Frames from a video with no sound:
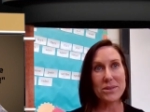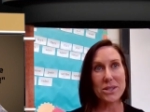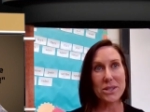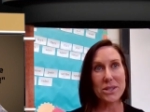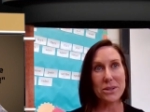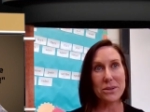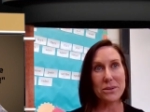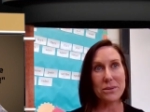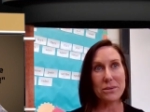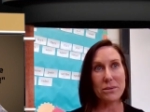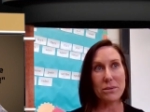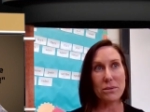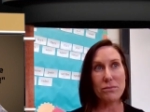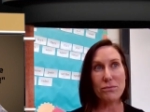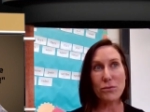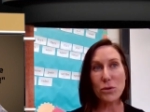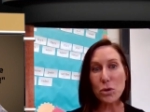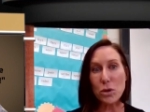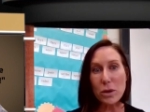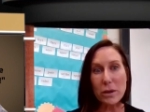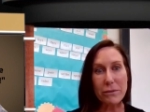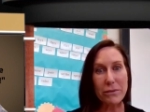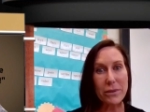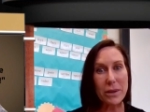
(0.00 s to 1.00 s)
so
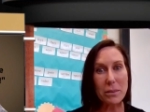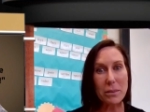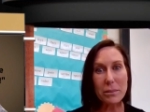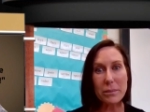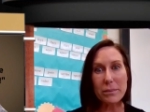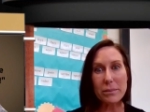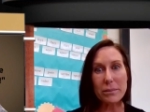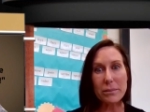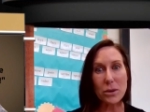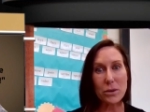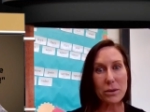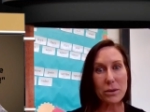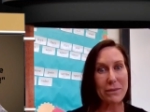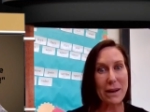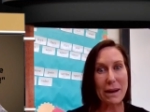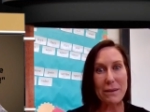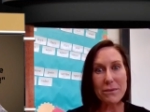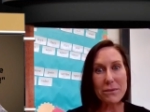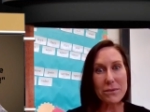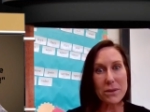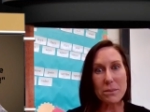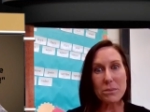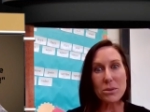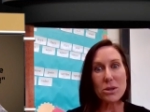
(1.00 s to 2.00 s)
four of them or
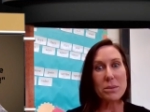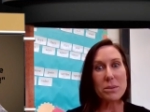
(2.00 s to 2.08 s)
five of them